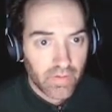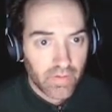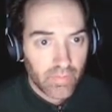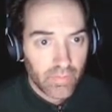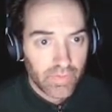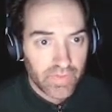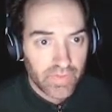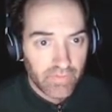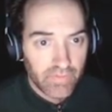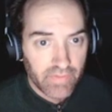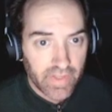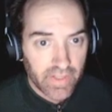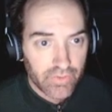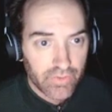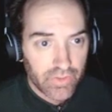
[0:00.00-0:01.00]
We'll see if I
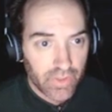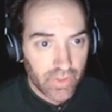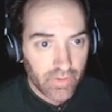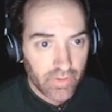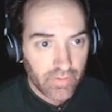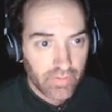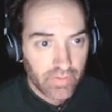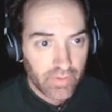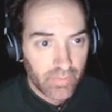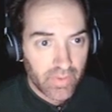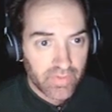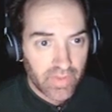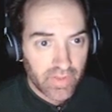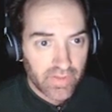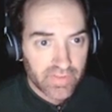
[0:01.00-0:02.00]
can show you. Depends
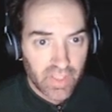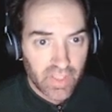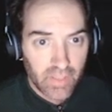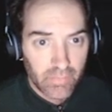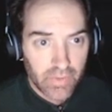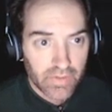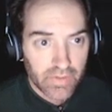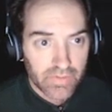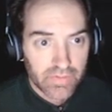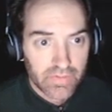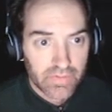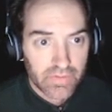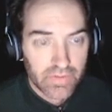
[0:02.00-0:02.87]
on how this game goes.